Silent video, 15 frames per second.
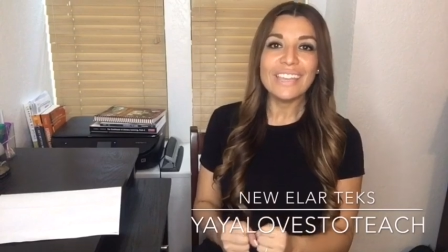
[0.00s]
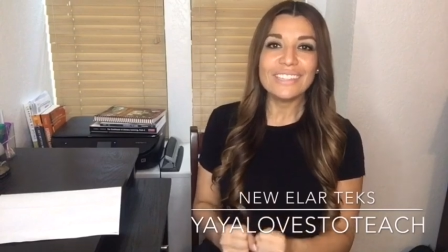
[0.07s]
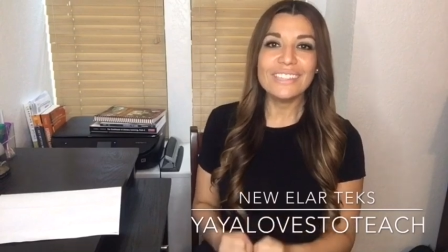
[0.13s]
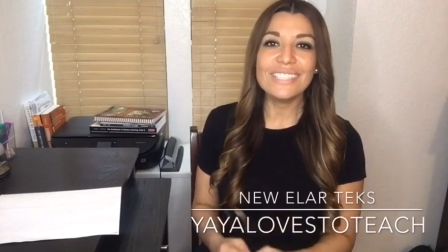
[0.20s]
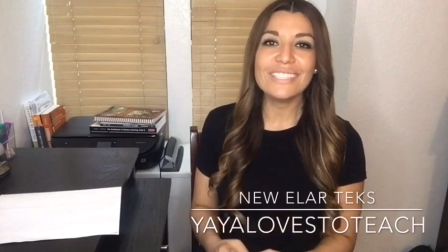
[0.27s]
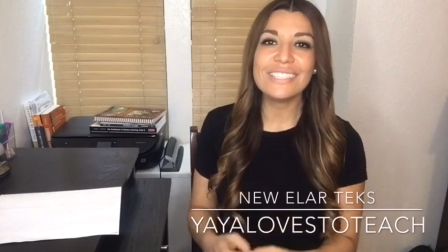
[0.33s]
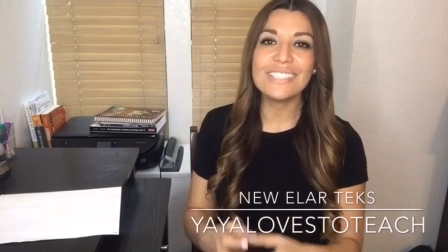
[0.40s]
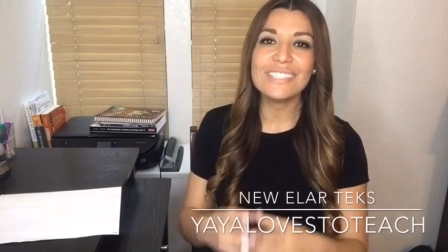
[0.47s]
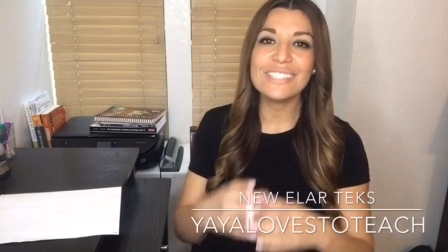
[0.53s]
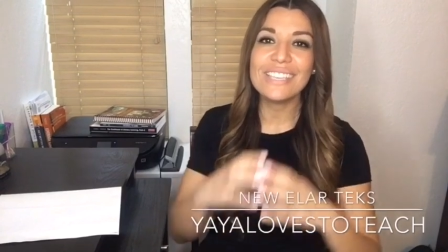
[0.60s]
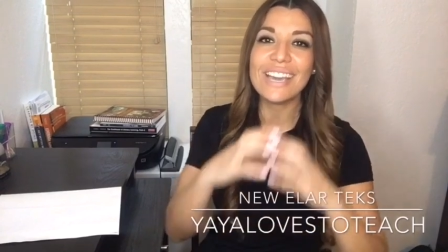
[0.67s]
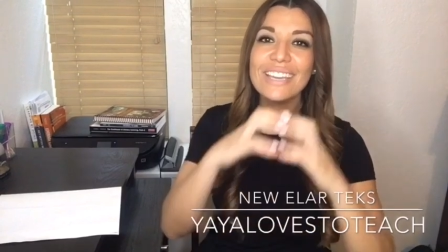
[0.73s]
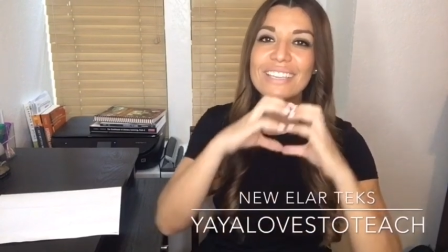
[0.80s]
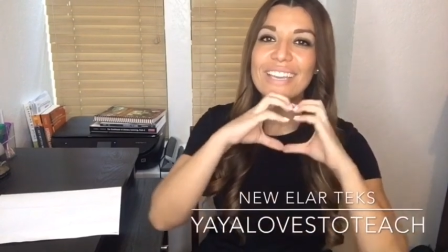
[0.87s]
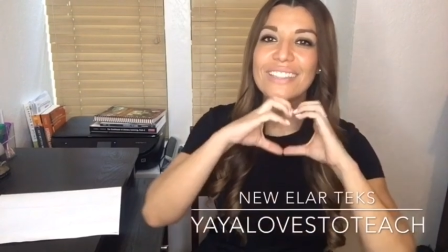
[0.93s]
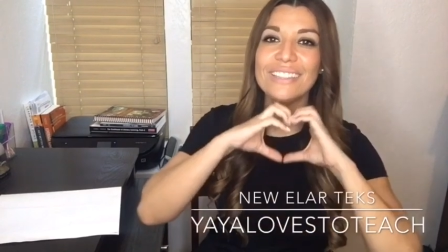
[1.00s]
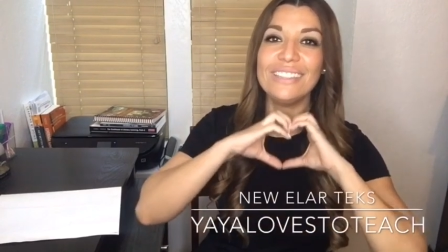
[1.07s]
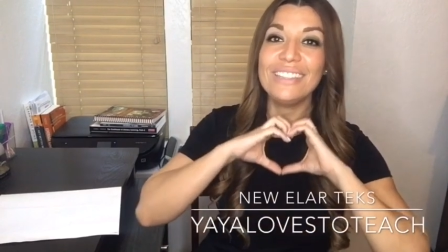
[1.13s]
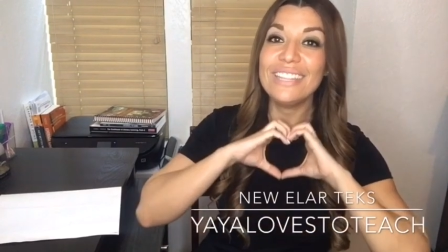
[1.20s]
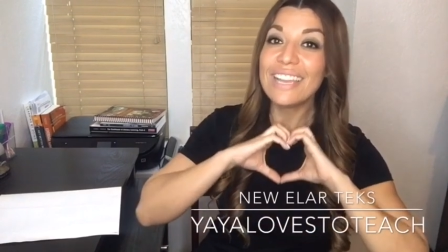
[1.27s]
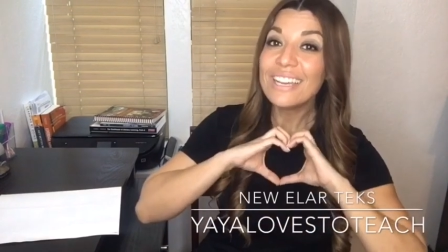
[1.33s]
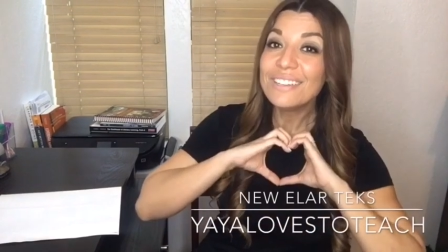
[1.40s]
This is Yaya
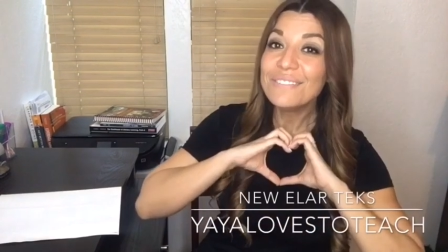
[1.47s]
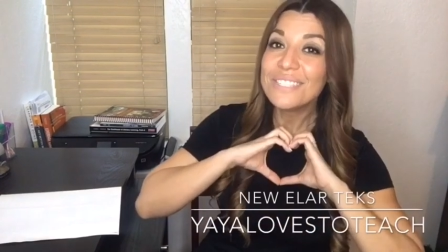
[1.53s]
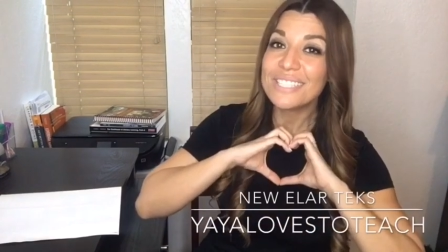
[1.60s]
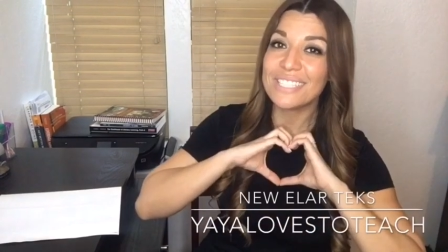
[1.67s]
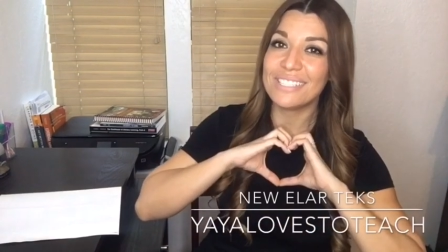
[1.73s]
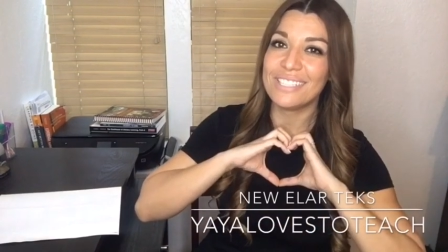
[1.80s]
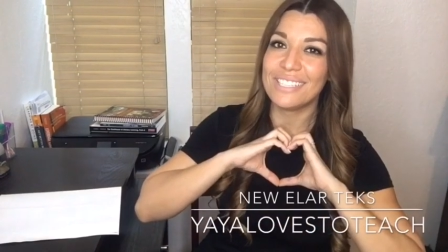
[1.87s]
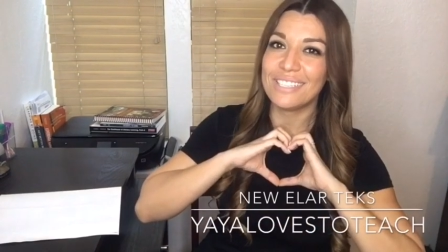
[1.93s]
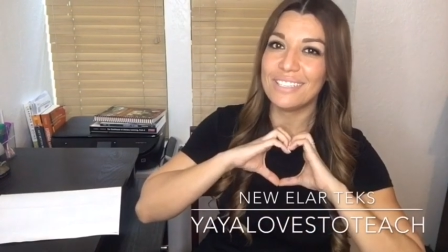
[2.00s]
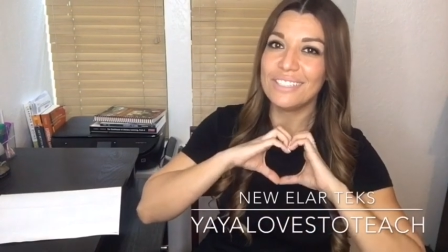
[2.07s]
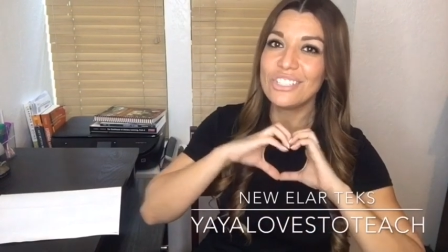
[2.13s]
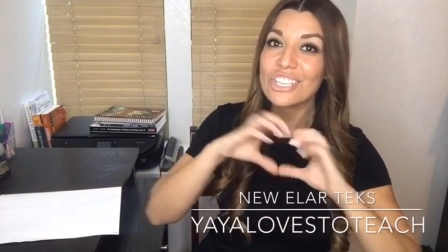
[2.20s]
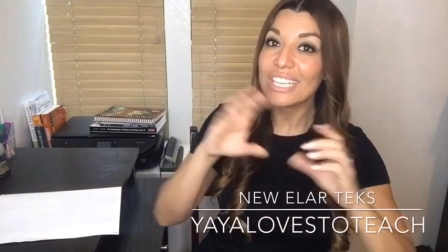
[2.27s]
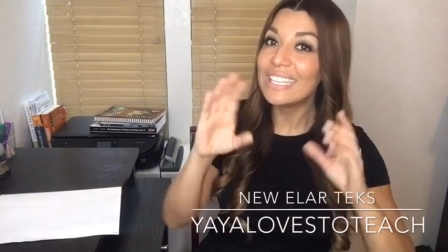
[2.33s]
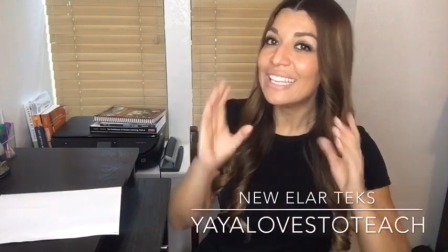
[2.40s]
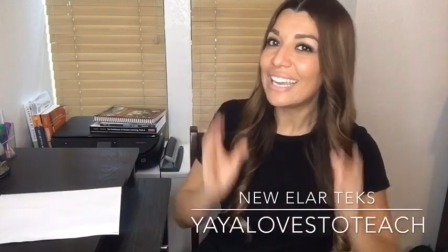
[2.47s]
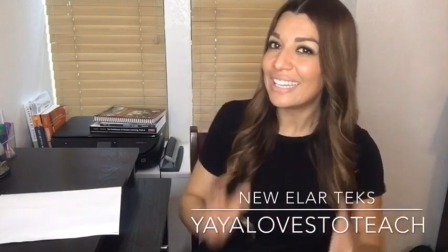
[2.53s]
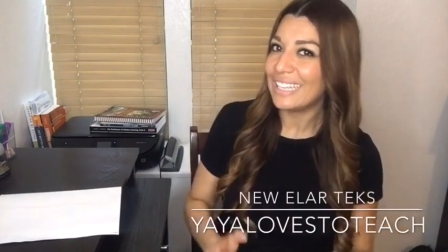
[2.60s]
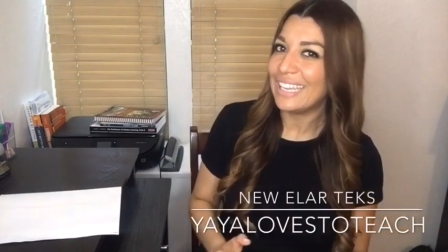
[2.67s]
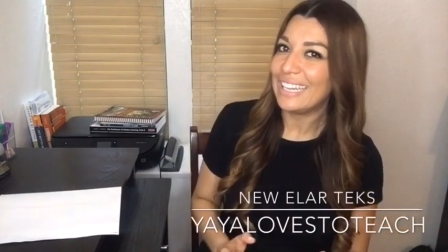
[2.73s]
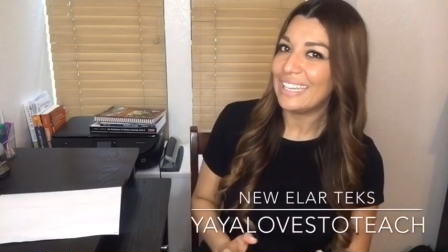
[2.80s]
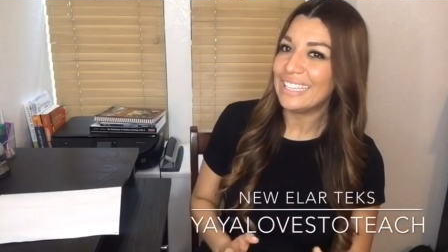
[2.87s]
Loves to Teach,
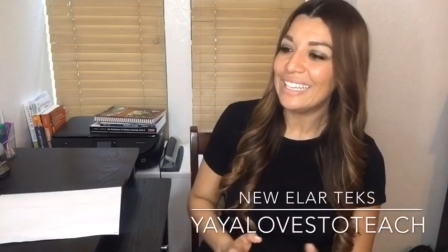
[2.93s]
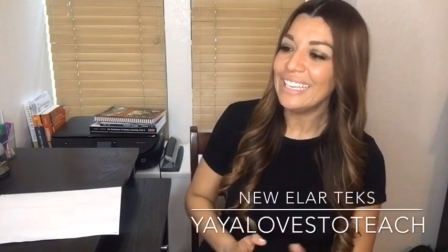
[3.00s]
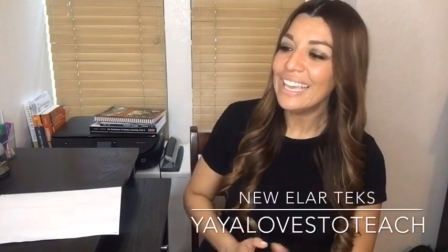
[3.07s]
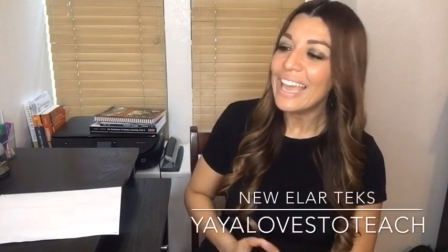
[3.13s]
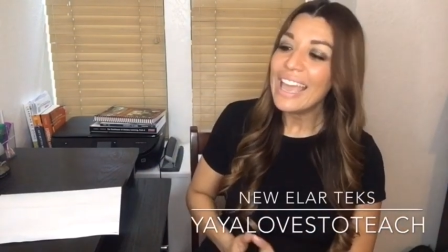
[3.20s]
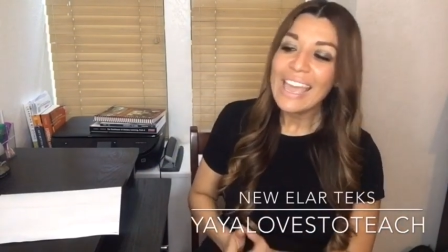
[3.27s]
Yaneli,